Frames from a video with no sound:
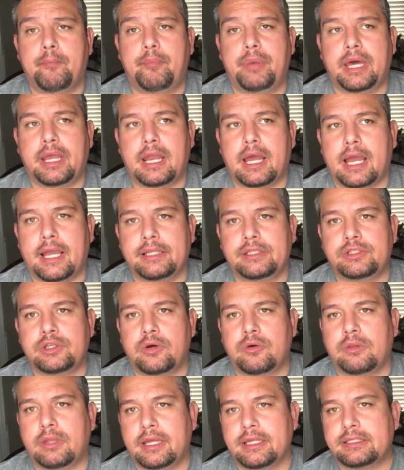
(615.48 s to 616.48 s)
But I
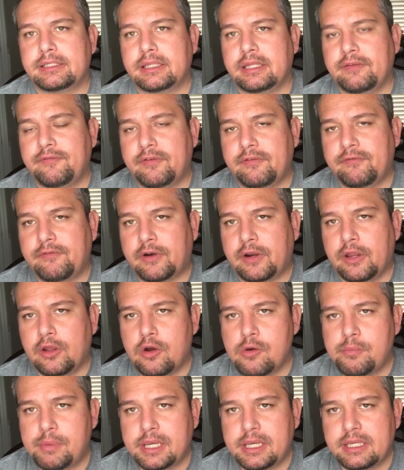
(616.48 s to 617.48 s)
don't like to leave it very
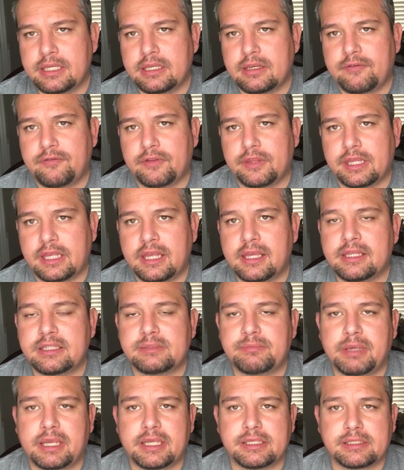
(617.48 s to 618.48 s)
open-ended for the kids
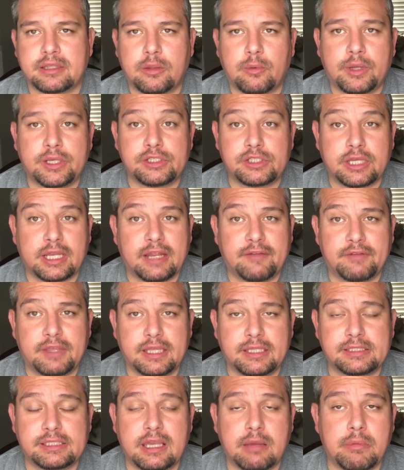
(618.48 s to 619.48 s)
because otherwise you're gonna have
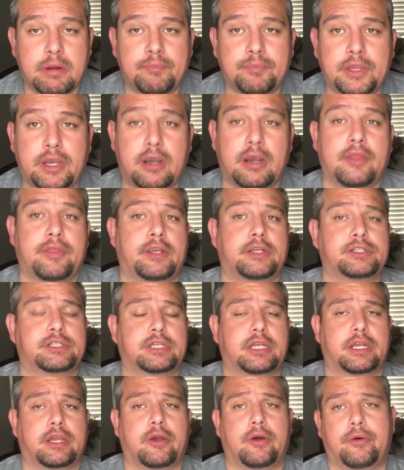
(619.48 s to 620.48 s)
kids come up there and they're just
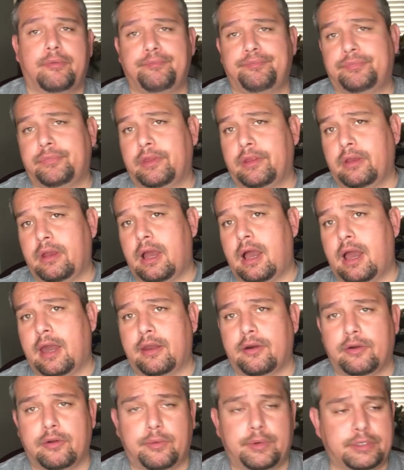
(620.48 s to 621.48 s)
gonna go, I
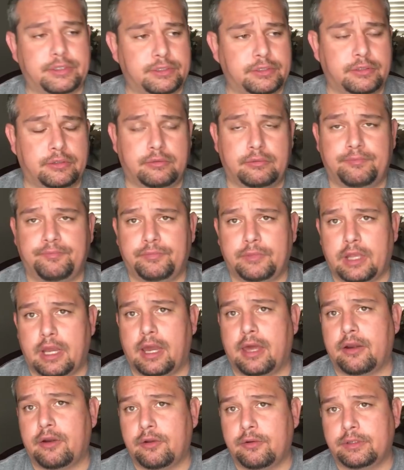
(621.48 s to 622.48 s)
don't know what to do.
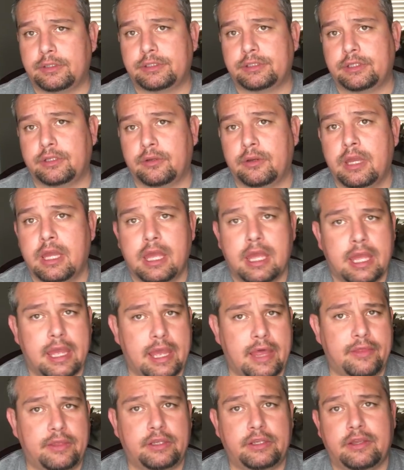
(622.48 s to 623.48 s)
I don't know what to do.
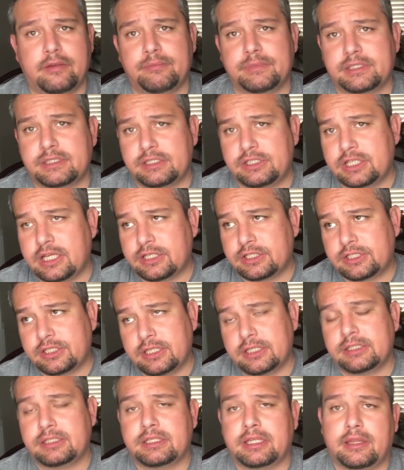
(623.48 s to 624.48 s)
And then you give them
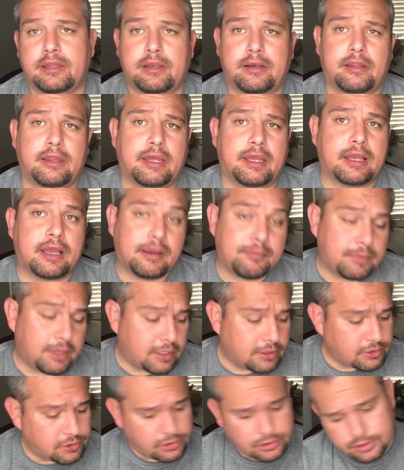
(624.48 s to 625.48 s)
suggestions and they're like, I'm
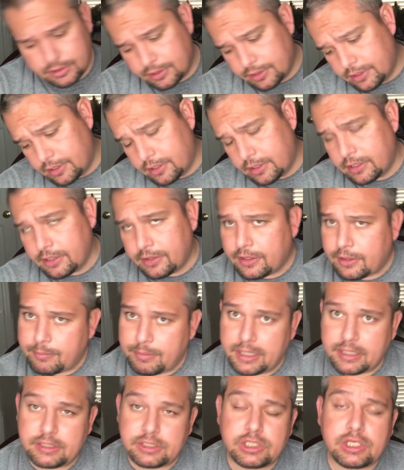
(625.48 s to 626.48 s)
not sure, and they're
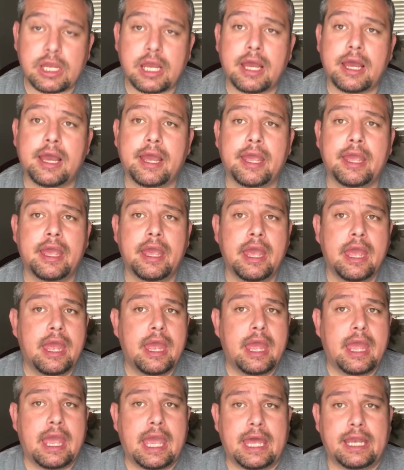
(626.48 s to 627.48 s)
being shy,
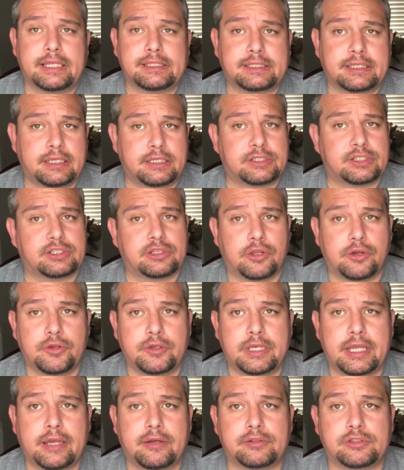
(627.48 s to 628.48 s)
and it's gonna slow
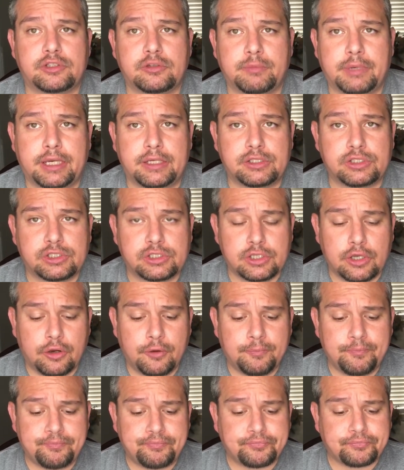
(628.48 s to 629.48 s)
you down too much.
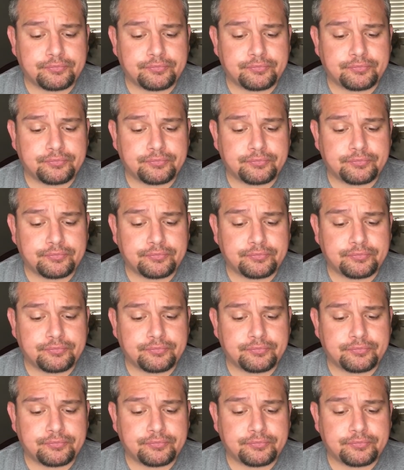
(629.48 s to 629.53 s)
So